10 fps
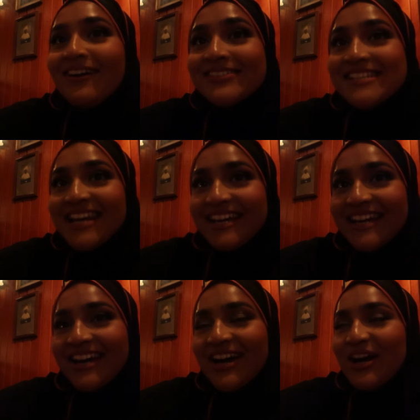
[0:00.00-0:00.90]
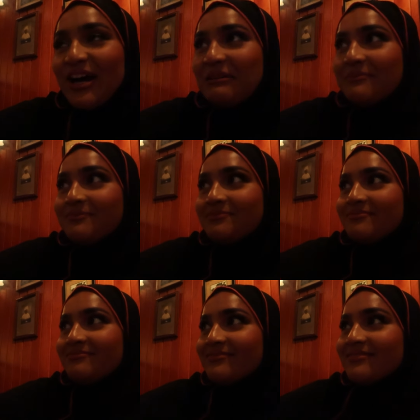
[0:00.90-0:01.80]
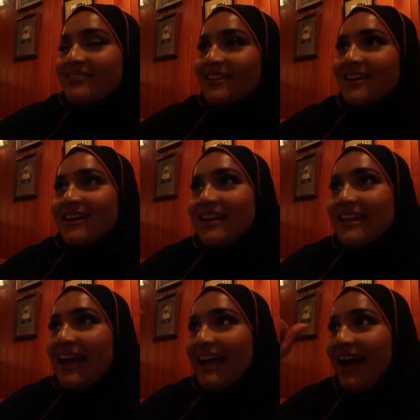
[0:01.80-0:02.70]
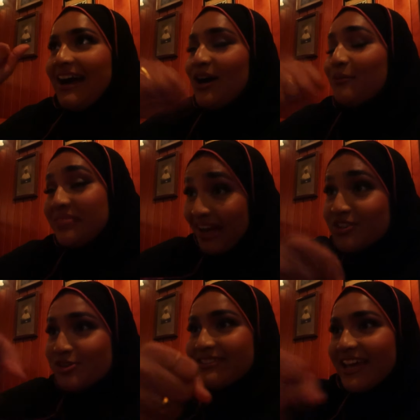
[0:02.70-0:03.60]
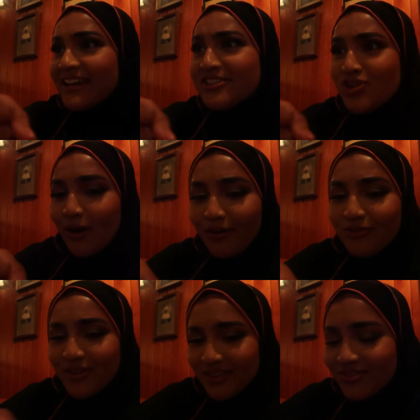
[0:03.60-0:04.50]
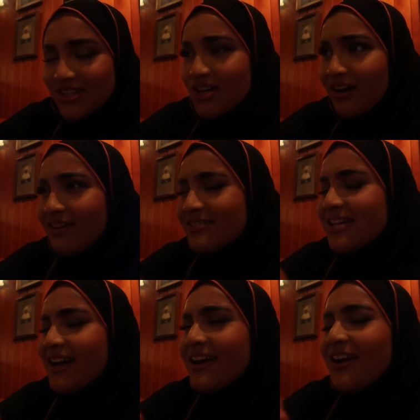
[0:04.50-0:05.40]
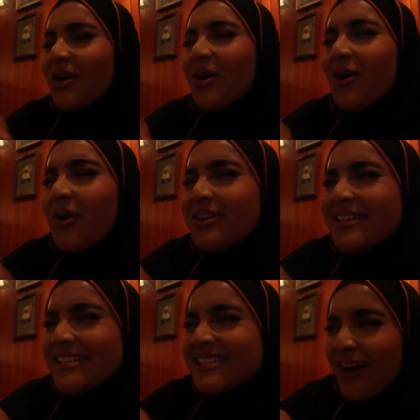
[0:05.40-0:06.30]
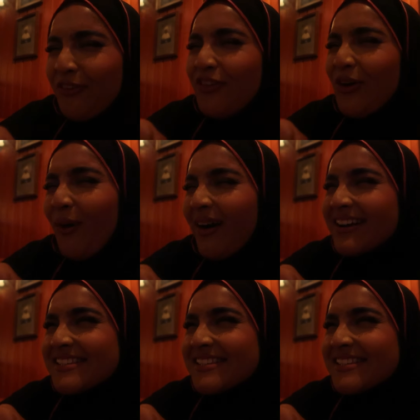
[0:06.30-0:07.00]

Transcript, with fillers: I was taking a, um, like, um, doing the intro for the video and I was like, is there a filter?